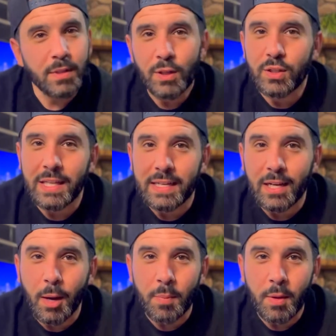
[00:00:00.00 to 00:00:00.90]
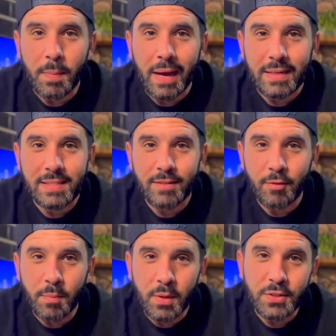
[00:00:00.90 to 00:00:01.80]
Looked like a couple of boxes of
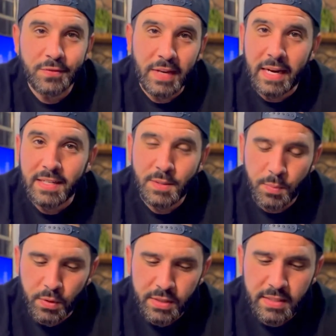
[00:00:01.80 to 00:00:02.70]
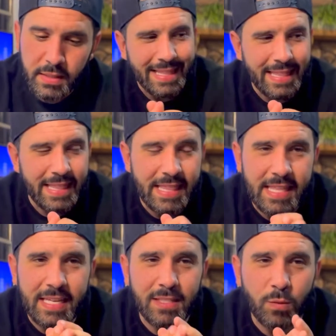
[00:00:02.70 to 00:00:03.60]
a bunch of 90s books.
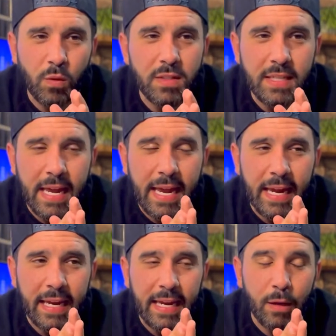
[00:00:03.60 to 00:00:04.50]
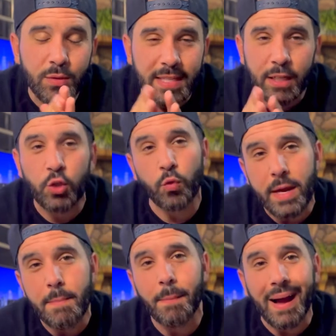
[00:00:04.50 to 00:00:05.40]
This was a
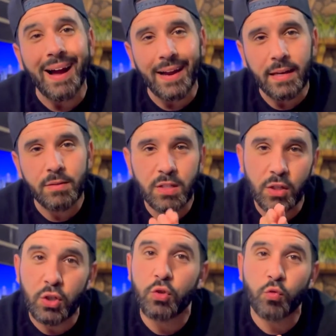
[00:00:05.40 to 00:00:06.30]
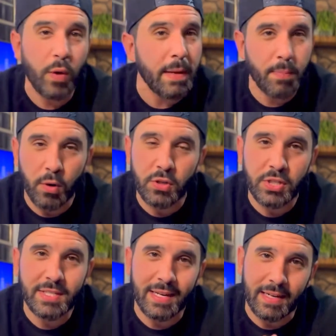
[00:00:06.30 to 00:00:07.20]
great buy. It was a great
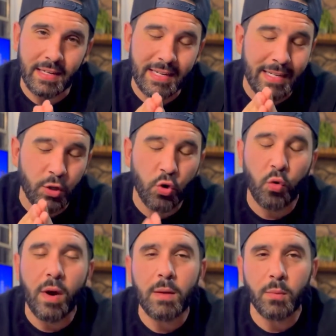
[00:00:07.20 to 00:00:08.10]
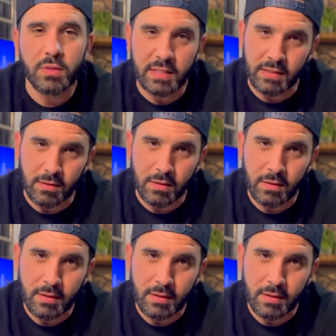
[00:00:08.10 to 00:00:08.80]
purchase. I got an incredible deal.